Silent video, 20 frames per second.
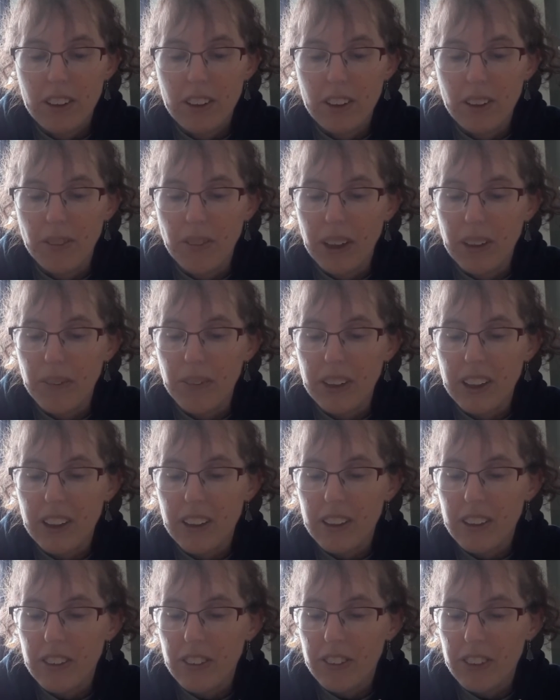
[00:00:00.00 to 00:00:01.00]
You might
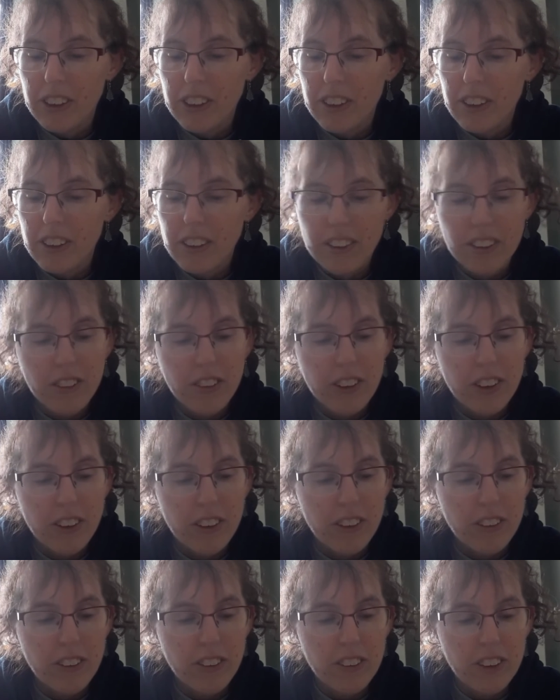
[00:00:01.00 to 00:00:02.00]
begin to feel as if
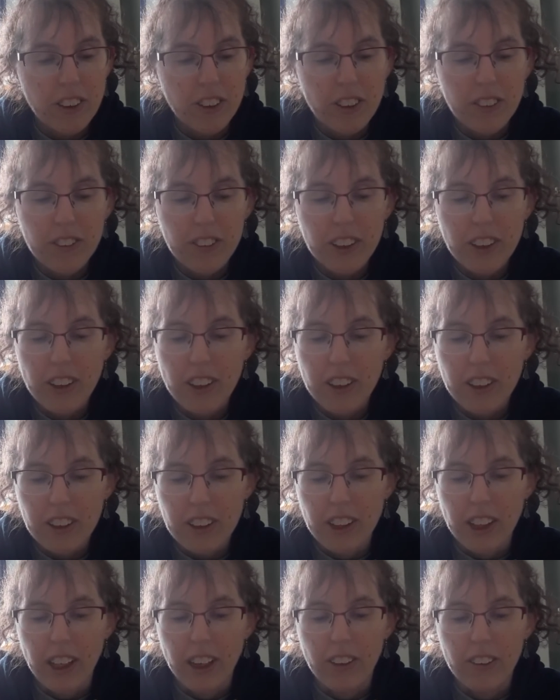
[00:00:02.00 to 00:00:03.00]
you're drifting on a
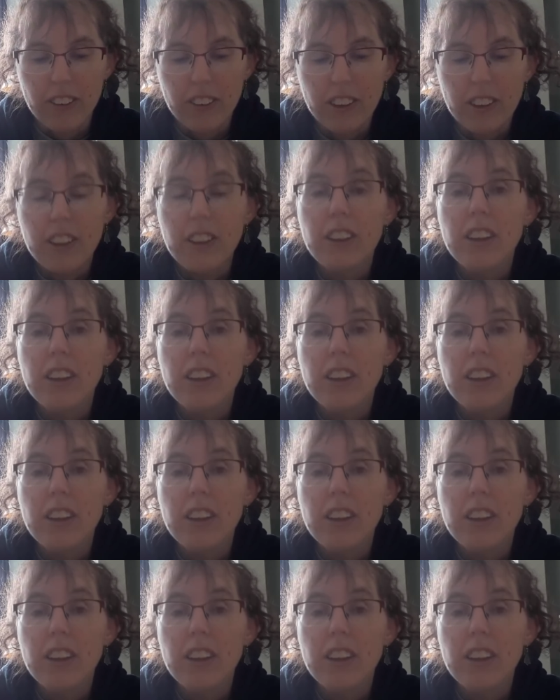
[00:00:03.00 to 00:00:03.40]
cloud.